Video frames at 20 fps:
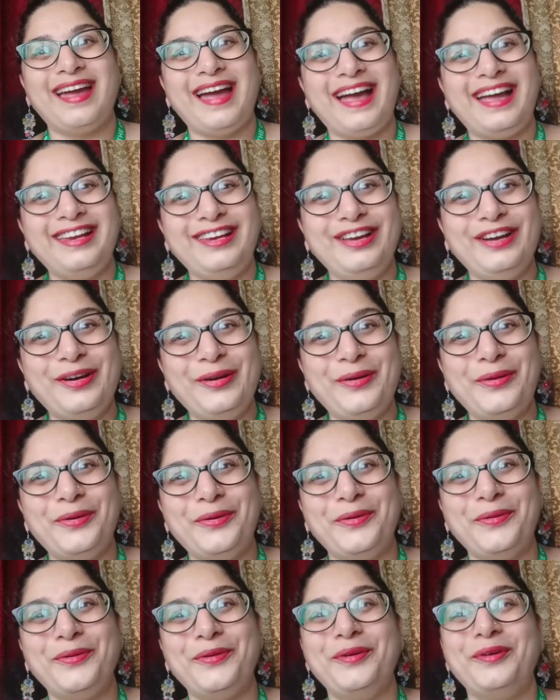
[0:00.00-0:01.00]

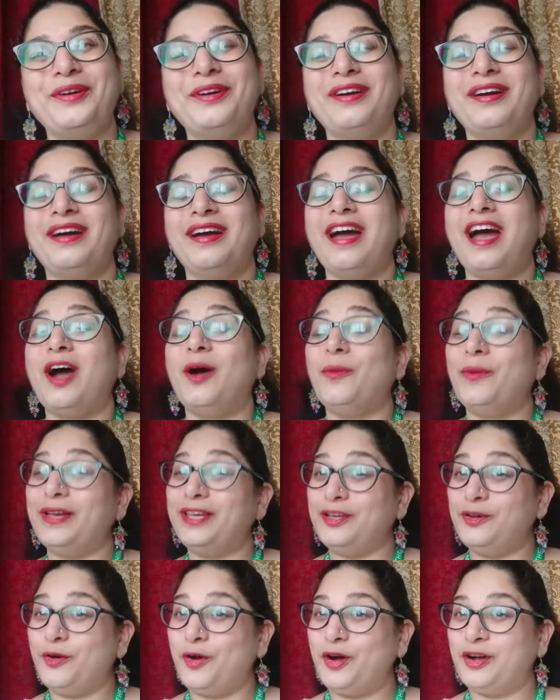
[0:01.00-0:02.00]
Hello! How are
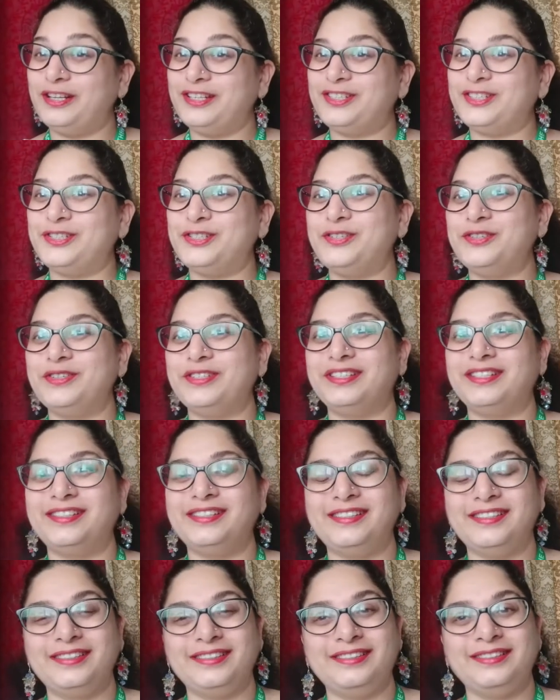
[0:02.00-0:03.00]
you all
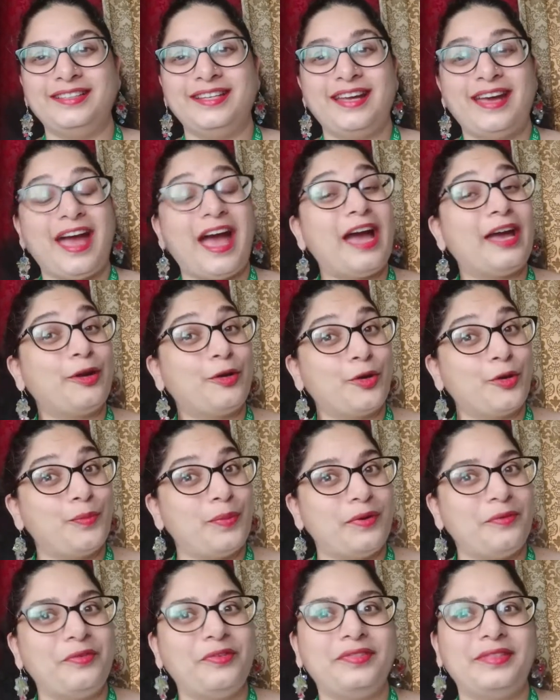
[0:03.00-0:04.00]
children? I hope
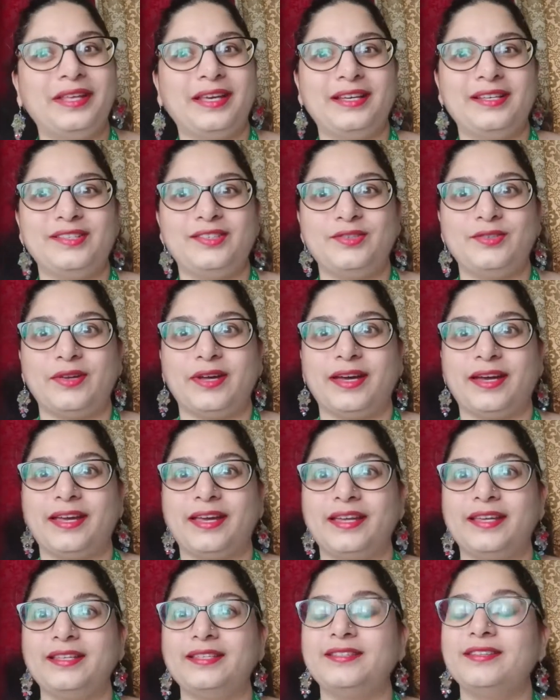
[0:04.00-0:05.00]
everything is
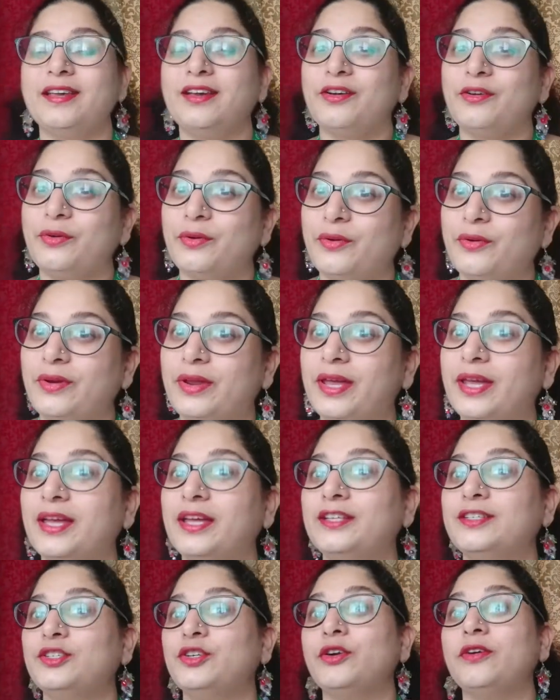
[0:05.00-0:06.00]
nice,
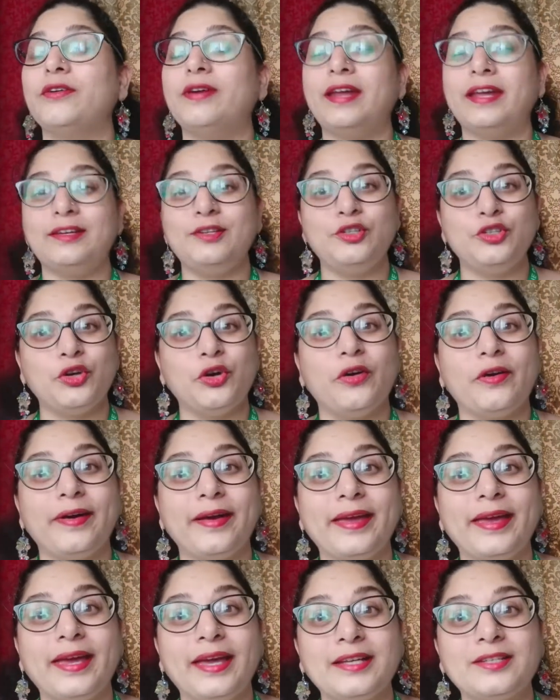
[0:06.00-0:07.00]
great, you're
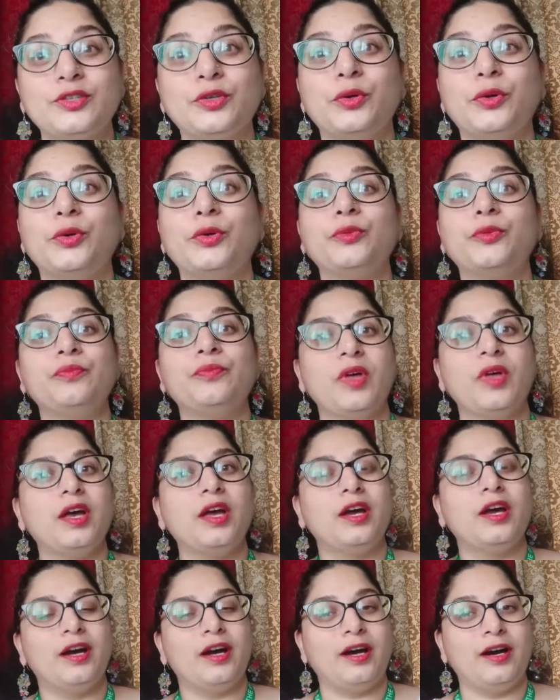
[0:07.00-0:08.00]
enjoying at home,
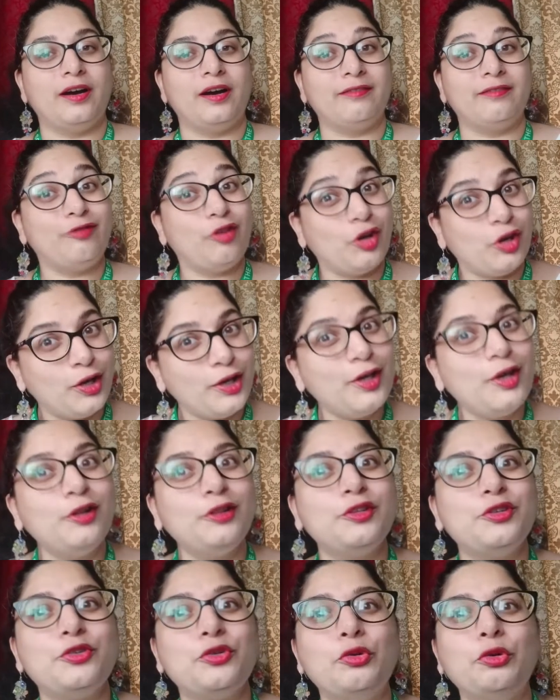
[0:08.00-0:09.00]
uh, following all
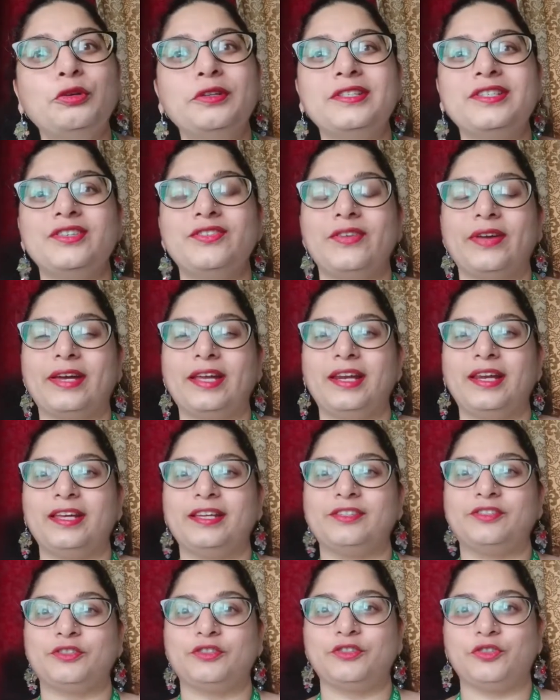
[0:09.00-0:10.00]
the rules and
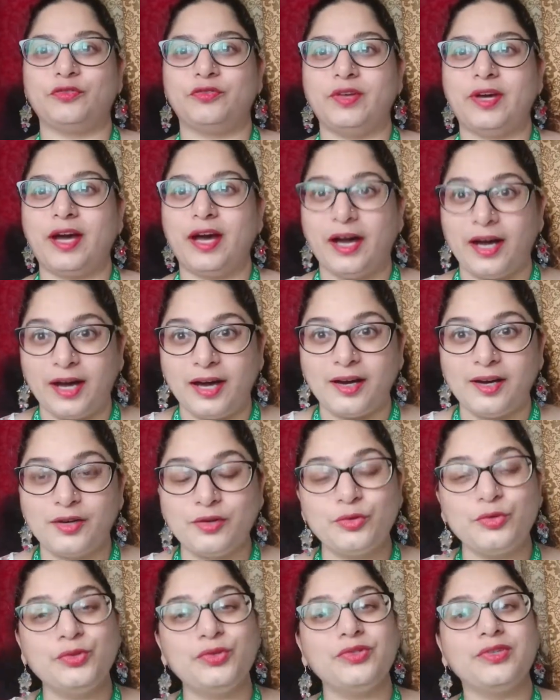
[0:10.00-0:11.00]
regulations of the
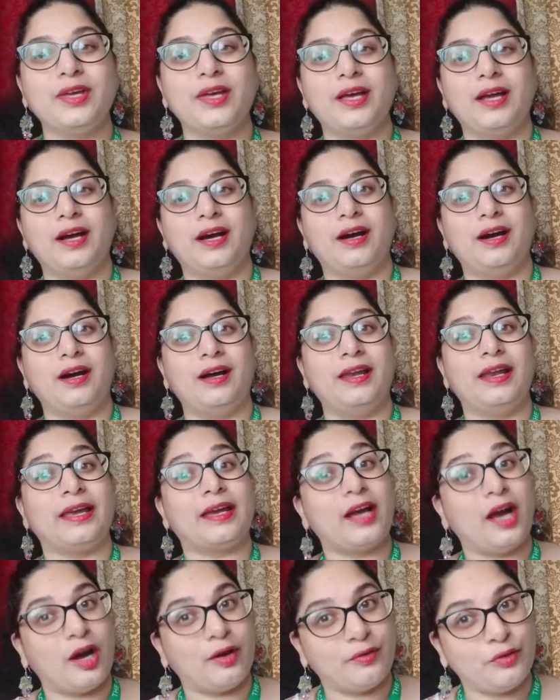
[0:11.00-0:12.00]
house, uh,
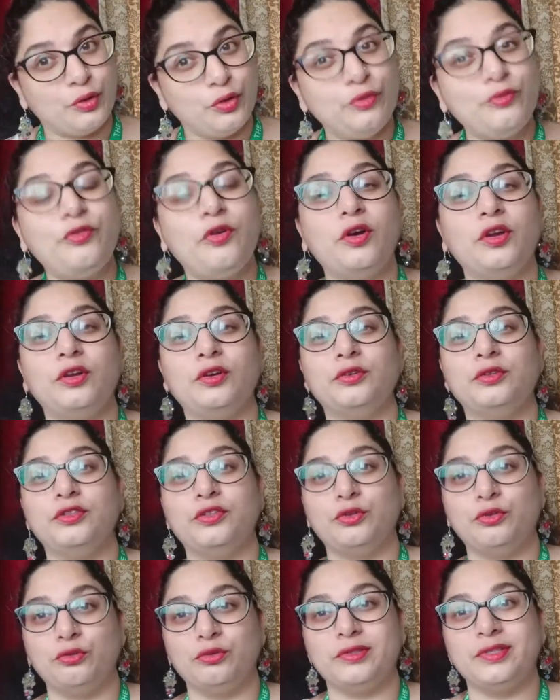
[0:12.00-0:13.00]
like how you follow the
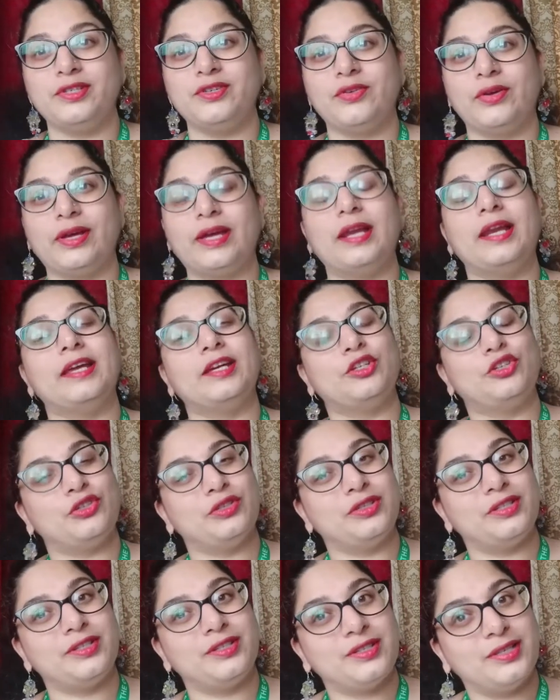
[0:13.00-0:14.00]
rules and
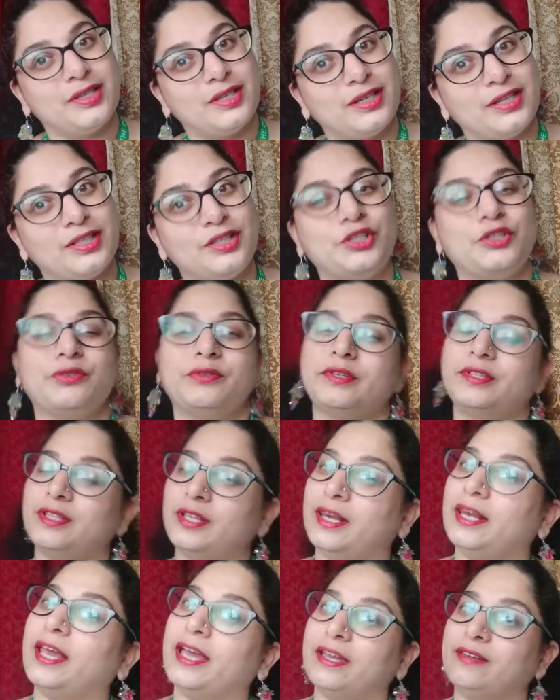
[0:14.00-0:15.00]
regulations during the
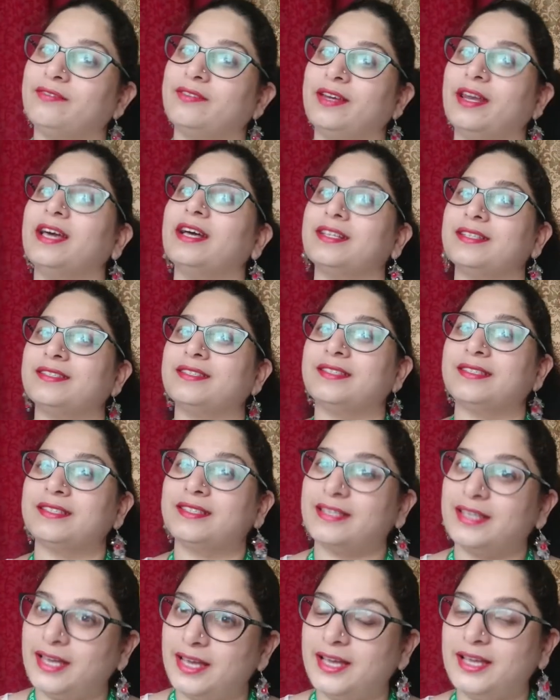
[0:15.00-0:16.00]
live
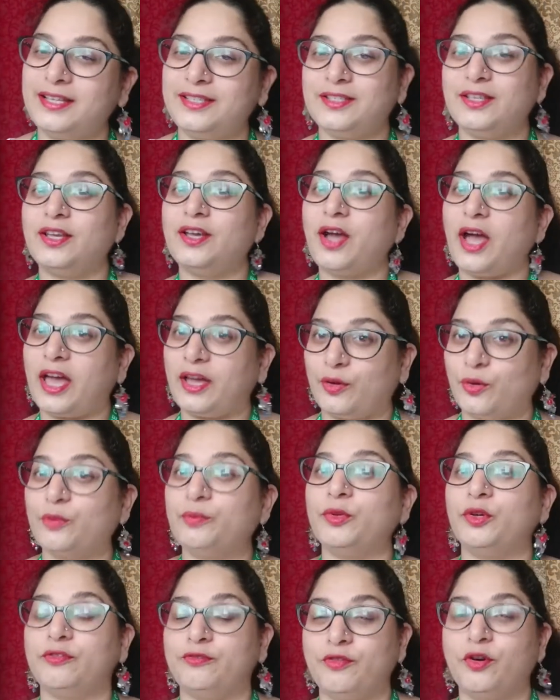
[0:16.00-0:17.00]
classes. Yes, I
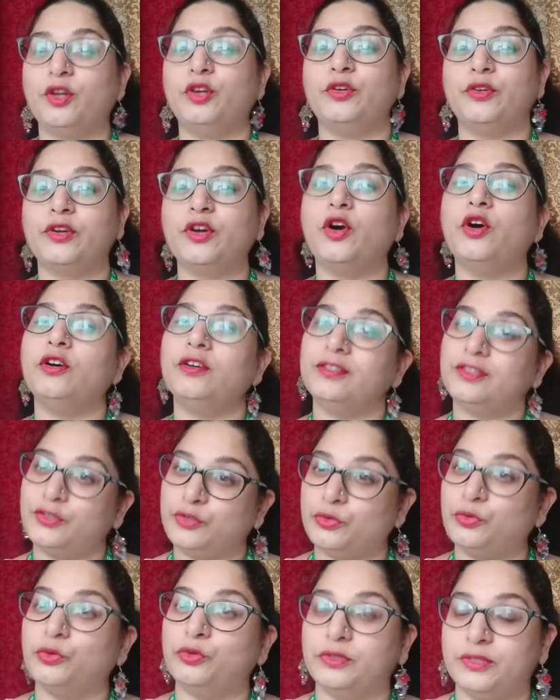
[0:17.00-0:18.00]
hope you're following all the
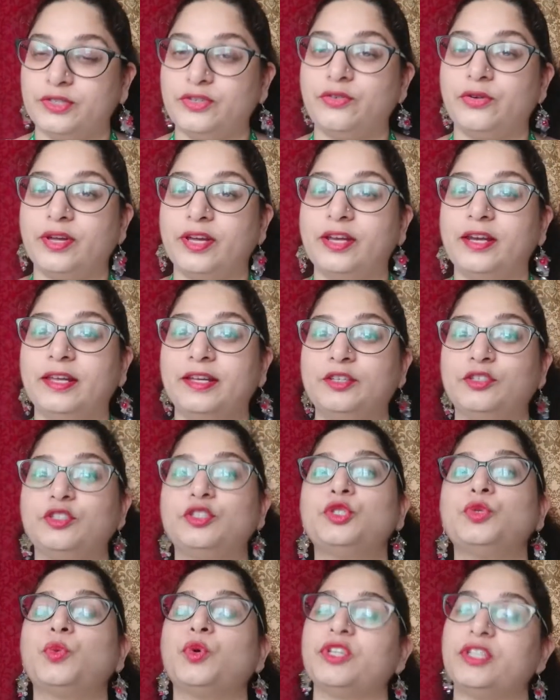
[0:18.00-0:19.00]
rules and
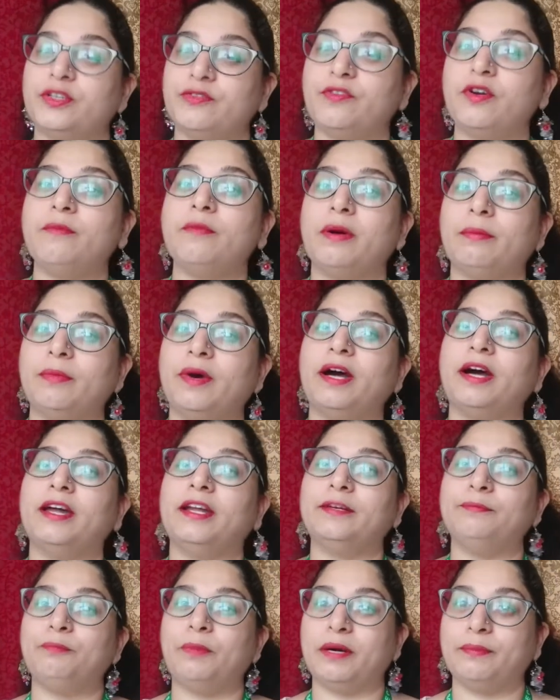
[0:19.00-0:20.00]
regulations, whatever mama
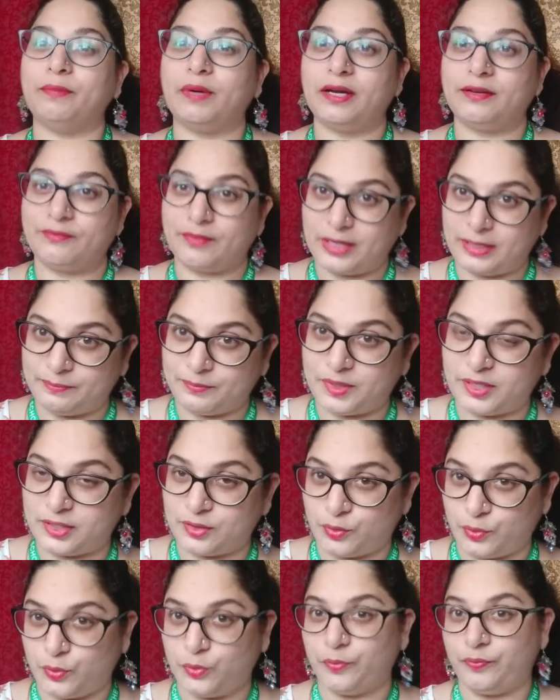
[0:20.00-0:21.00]
and papa have kept at
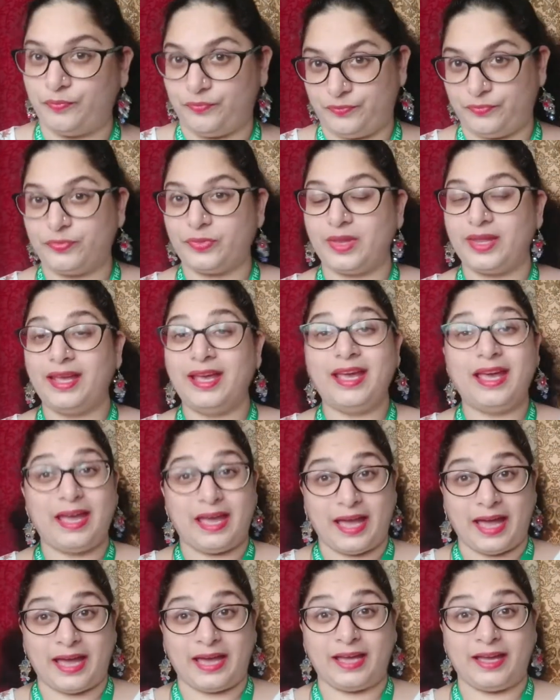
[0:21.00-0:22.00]
home.
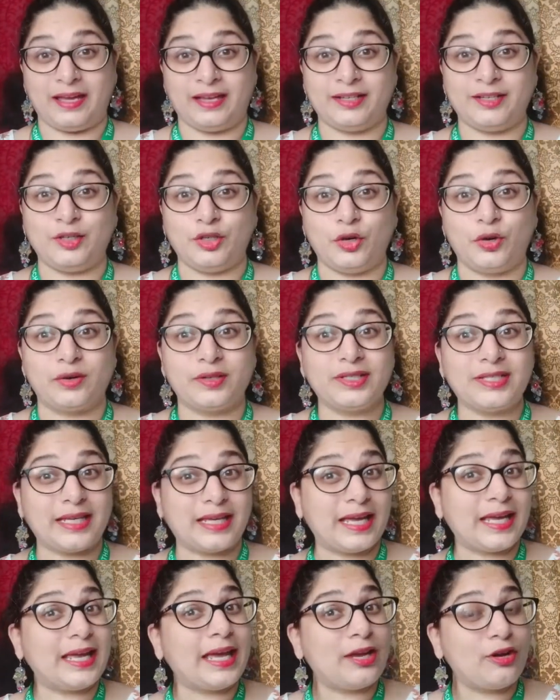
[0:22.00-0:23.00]
And you're
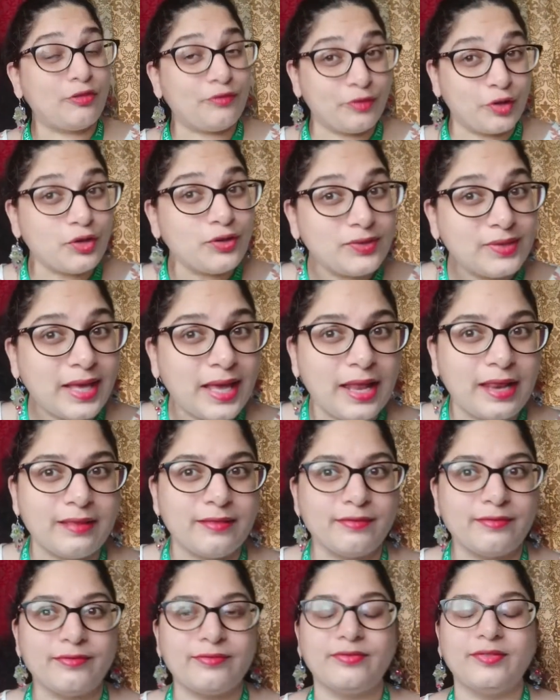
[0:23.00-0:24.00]
taking care of
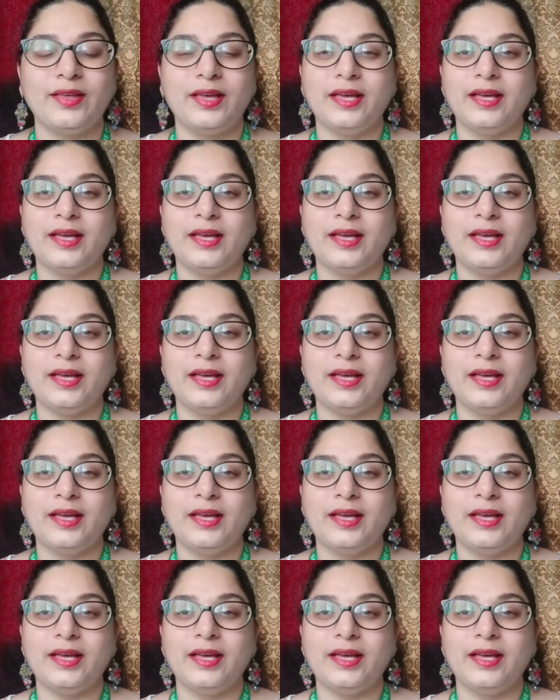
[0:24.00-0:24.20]
yourself.